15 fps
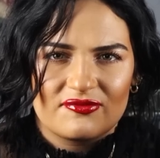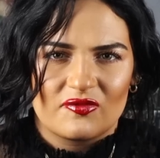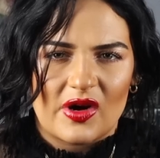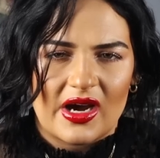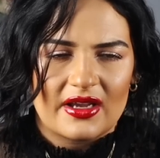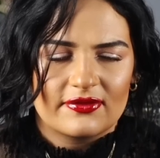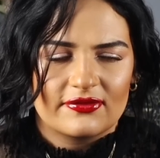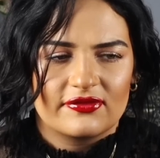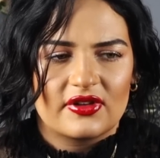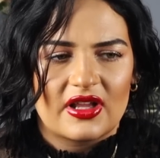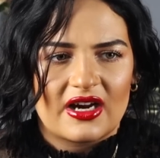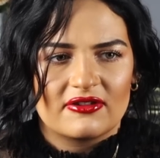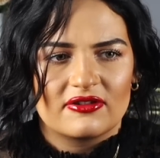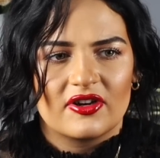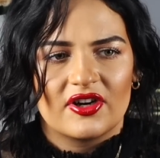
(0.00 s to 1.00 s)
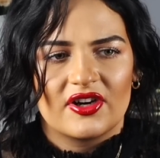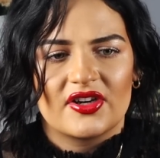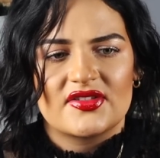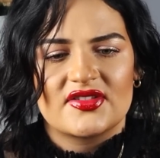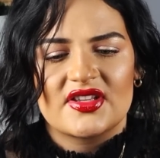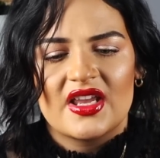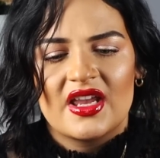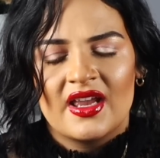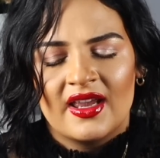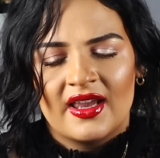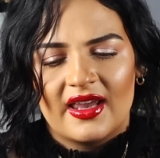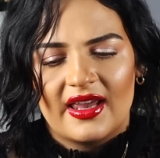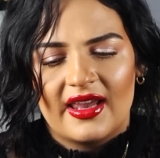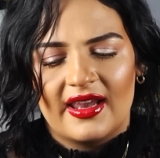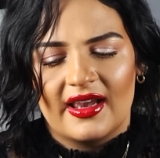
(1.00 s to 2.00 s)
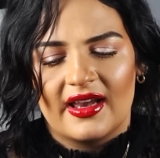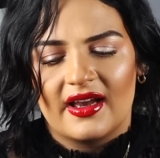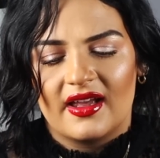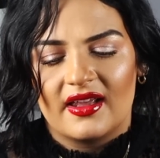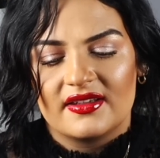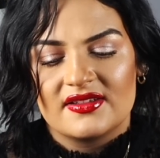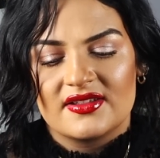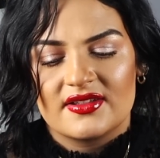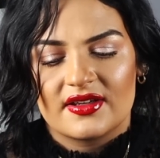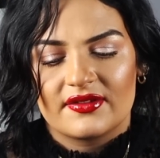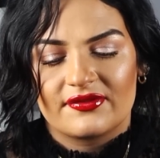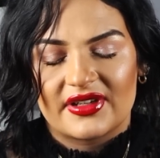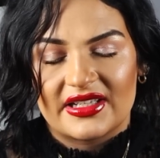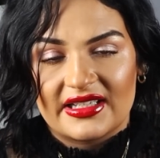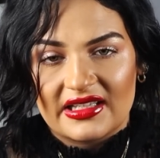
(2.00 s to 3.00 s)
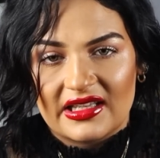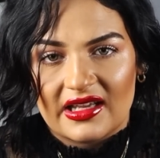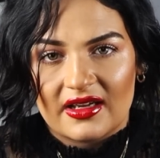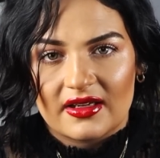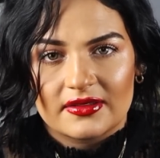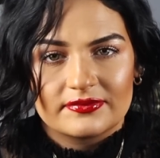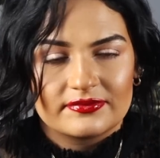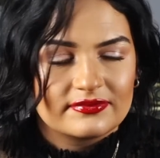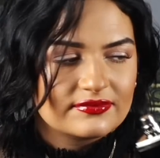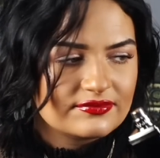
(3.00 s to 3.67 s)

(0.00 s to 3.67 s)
white flowers and vanilla.